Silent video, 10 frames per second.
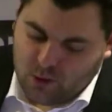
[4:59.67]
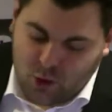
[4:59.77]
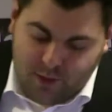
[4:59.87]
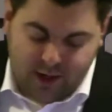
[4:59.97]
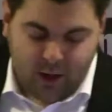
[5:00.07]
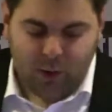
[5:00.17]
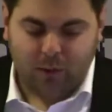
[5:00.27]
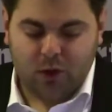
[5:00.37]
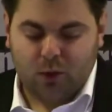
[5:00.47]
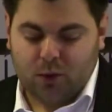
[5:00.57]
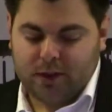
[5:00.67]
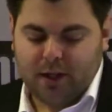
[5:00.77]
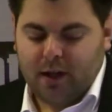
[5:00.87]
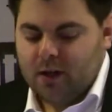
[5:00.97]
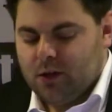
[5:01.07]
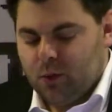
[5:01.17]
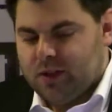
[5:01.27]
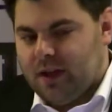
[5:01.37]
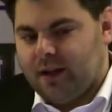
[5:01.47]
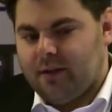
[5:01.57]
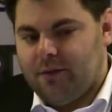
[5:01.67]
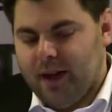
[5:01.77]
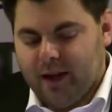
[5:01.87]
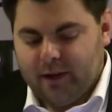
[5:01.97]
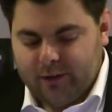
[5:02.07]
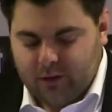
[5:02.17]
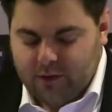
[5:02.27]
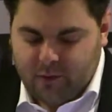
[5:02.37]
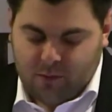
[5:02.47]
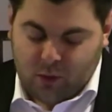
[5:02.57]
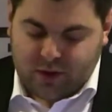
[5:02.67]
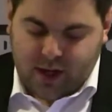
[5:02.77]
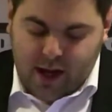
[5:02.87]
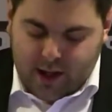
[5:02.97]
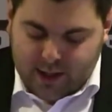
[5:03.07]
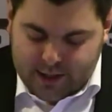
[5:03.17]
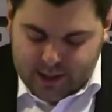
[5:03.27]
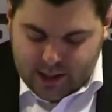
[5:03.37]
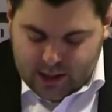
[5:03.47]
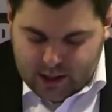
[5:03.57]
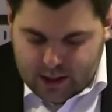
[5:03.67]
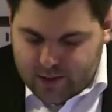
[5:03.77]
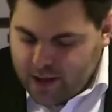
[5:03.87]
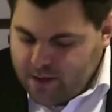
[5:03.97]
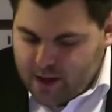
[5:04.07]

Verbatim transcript: Typically, one would use two selective ligands of both targets, and then